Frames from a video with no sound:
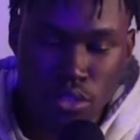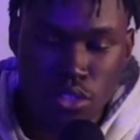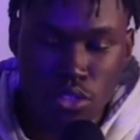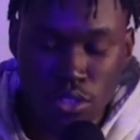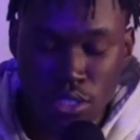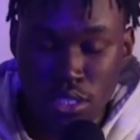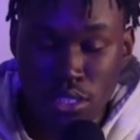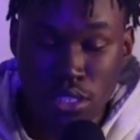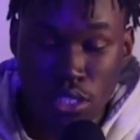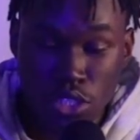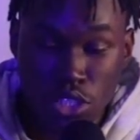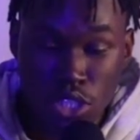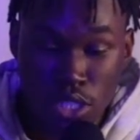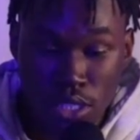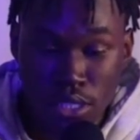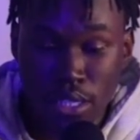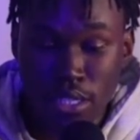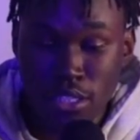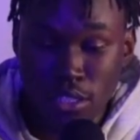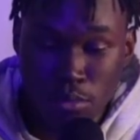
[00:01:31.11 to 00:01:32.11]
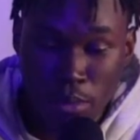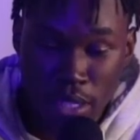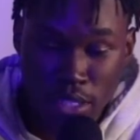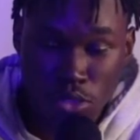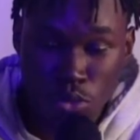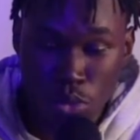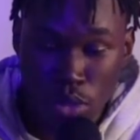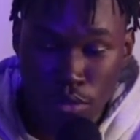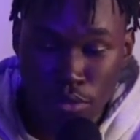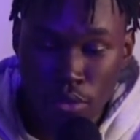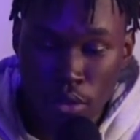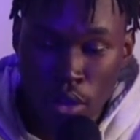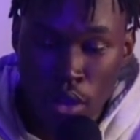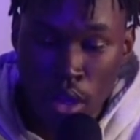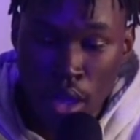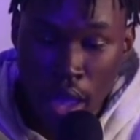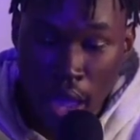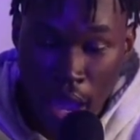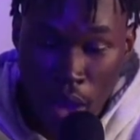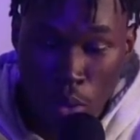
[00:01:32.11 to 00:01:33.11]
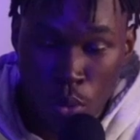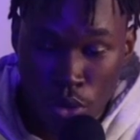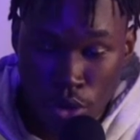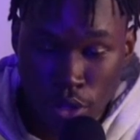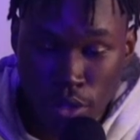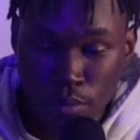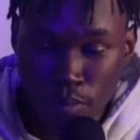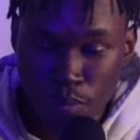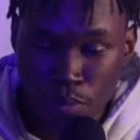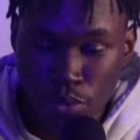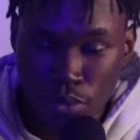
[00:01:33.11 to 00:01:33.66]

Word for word: So this is a chick that he's messing with at work.